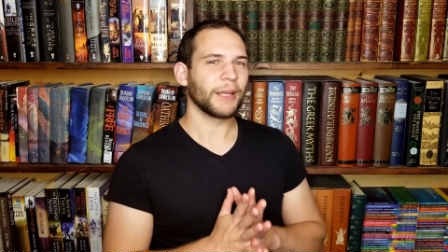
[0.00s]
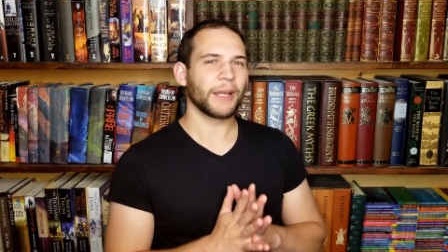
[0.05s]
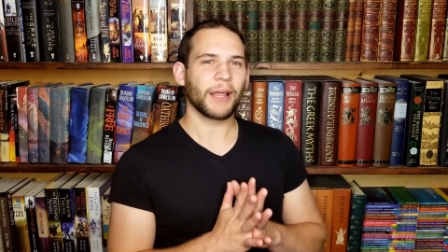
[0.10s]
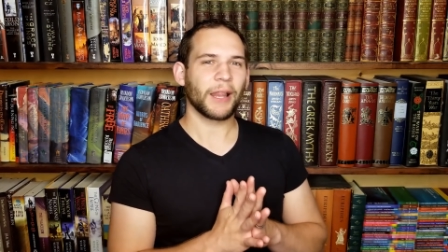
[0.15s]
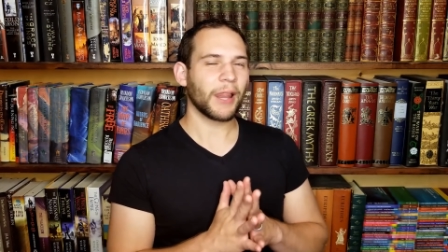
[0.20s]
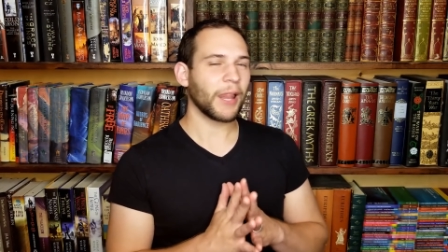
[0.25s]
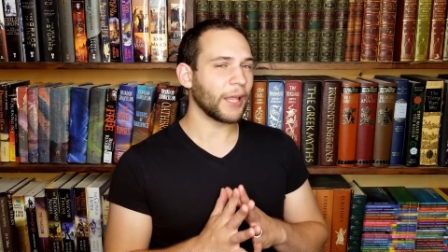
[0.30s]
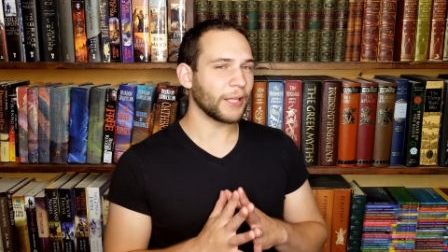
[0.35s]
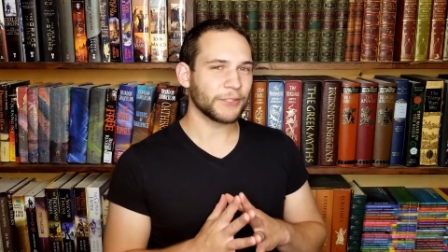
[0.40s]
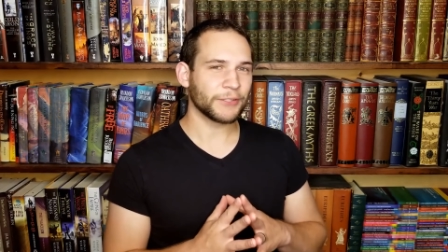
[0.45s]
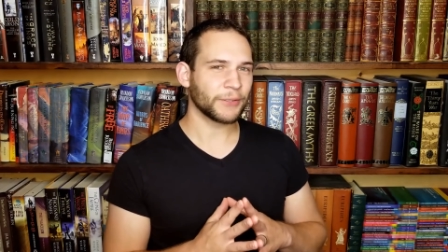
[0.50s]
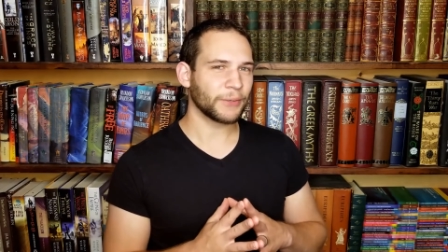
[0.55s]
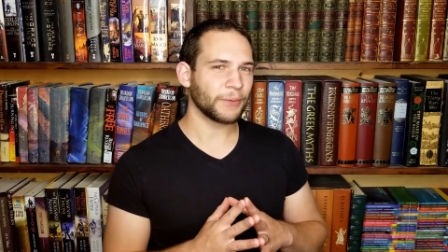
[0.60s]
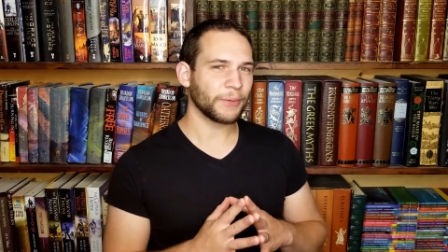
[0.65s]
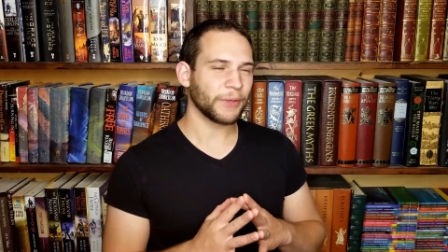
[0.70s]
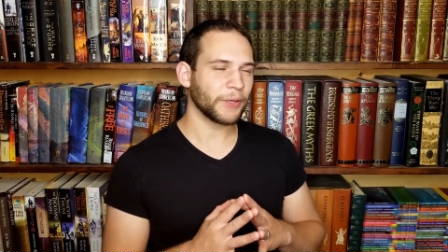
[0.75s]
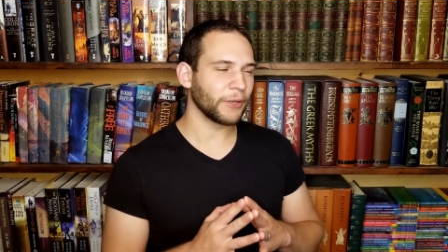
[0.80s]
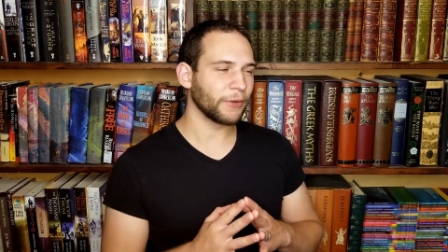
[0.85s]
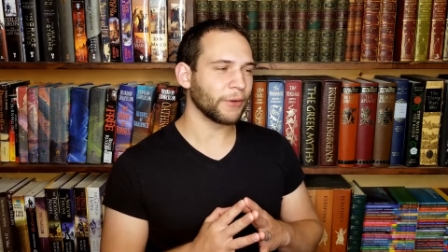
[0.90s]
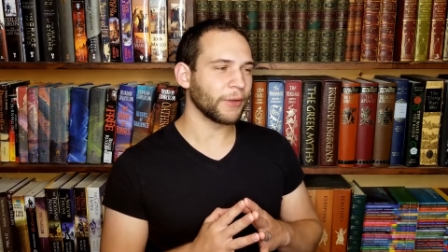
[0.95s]

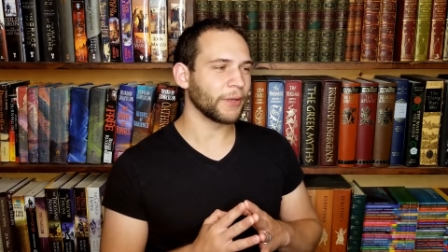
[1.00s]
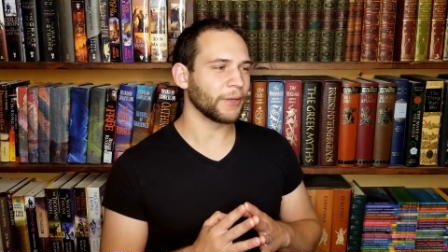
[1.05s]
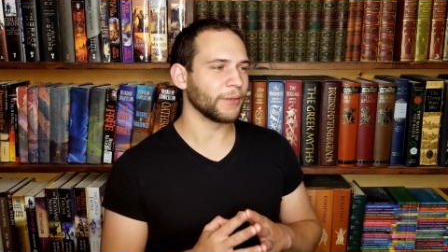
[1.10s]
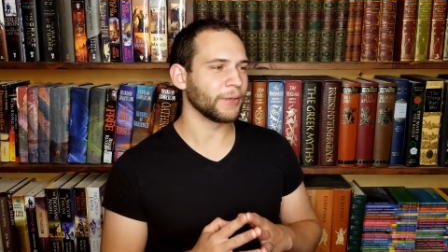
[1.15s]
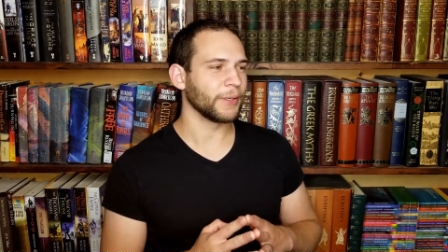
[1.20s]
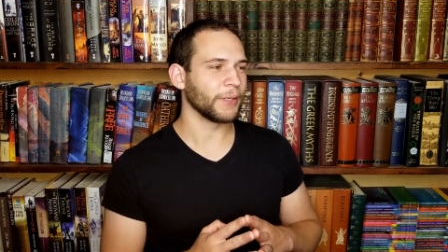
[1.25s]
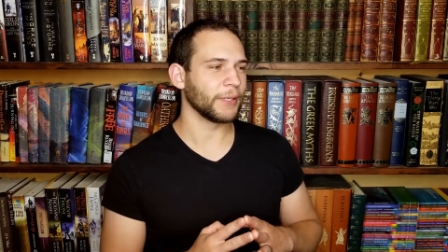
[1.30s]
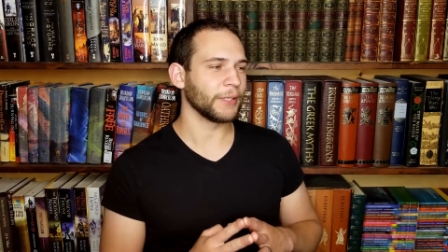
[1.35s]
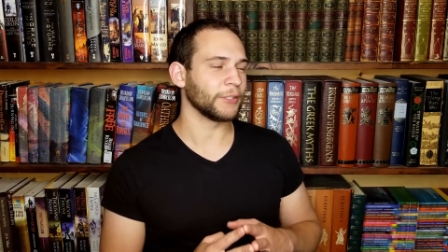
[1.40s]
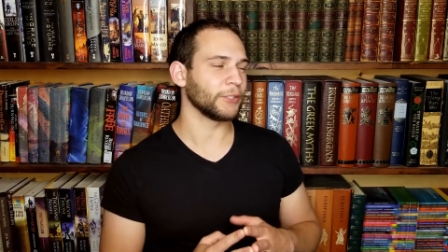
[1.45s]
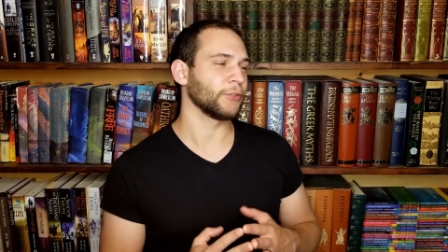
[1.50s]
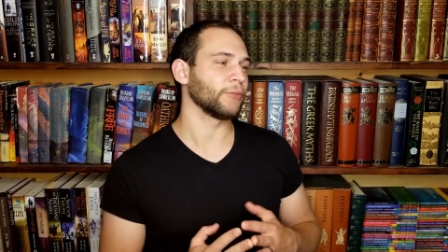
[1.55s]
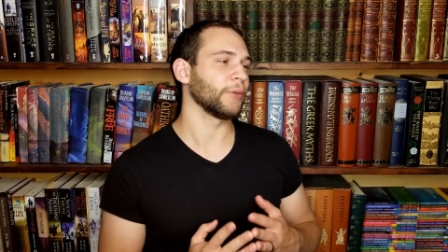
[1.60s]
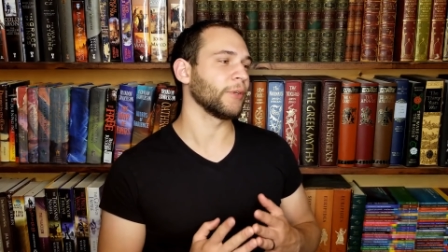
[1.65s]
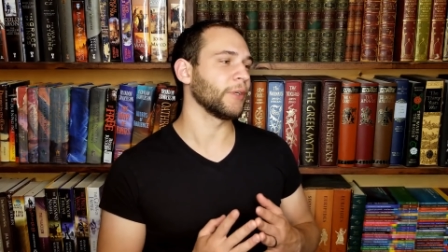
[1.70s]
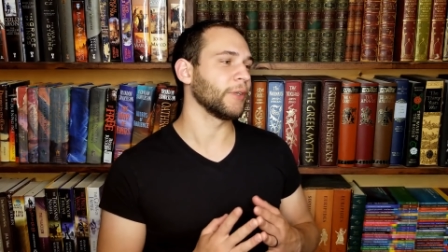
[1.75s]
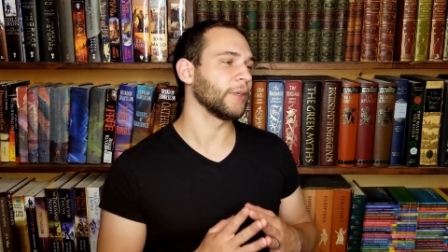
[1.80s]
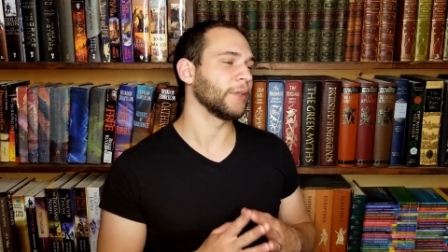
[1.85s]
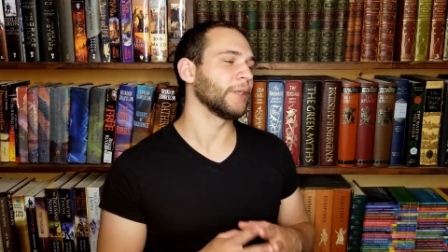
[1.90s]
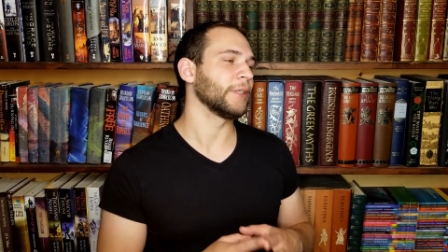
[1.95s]
classical era
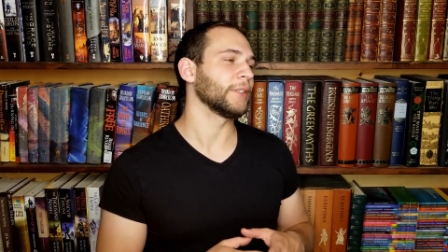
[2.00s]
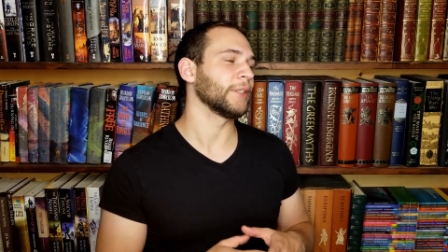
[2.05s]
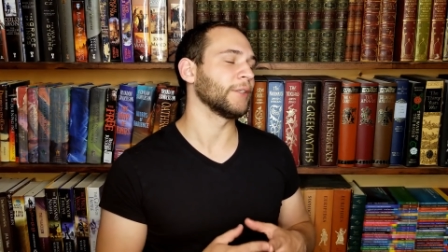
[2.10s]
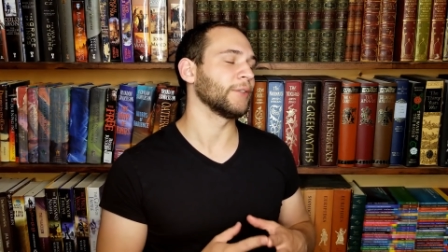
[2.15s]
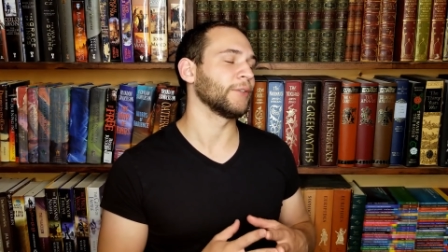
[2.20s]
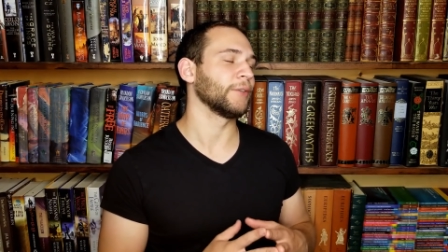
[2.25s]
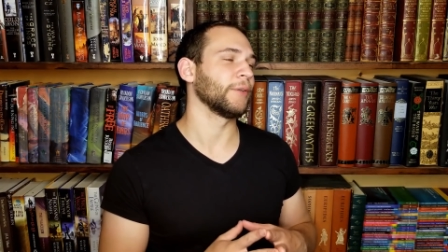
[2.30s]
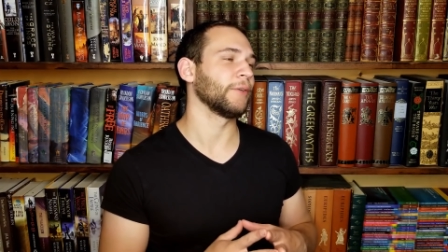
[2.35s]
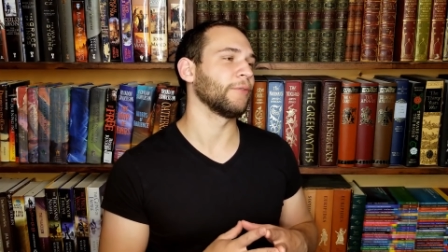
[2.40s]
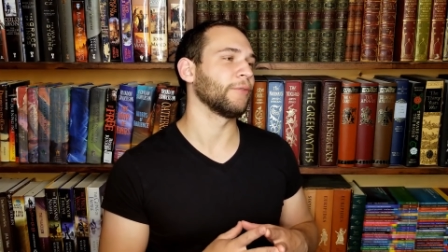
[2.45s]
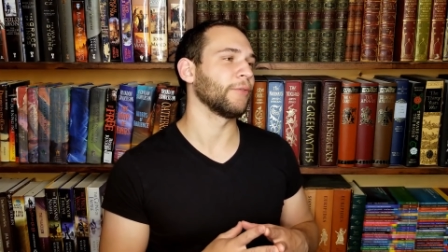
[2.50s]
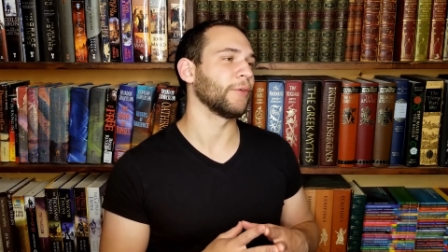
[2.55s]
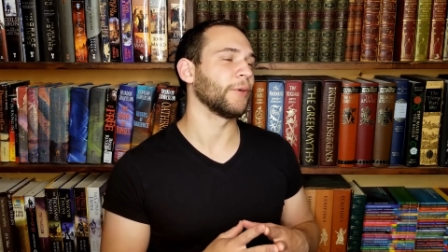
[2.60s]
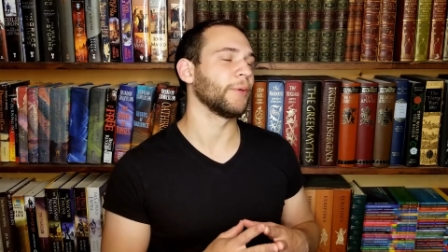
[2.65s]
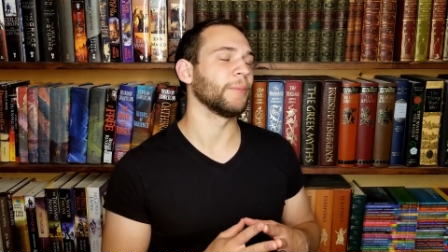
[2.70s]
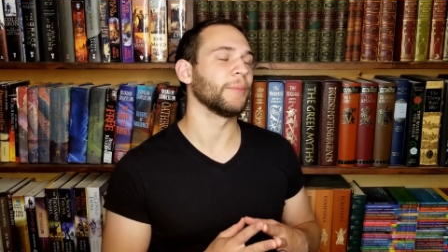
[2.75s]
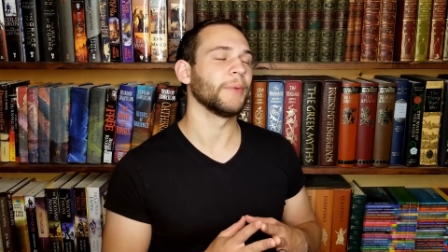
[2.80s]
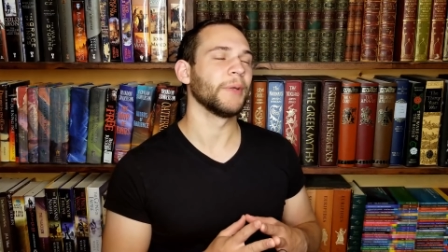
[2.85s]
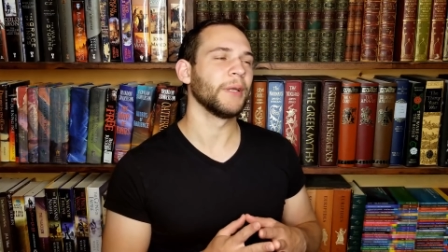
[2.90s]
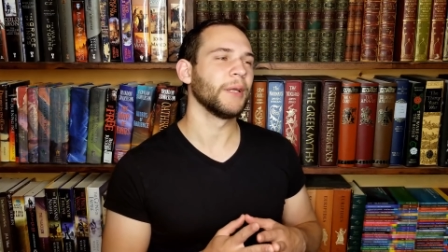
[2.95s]
history, essentially
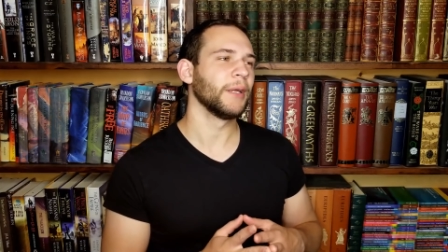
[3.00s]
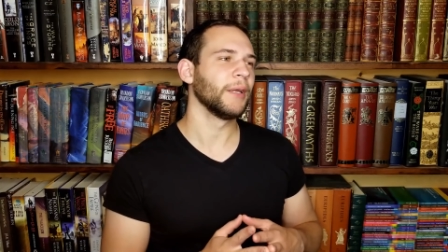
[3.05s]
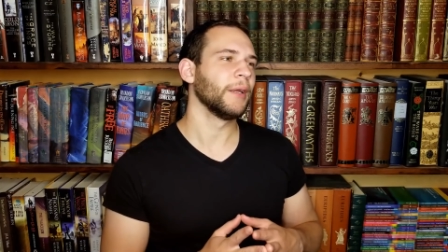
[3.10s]
from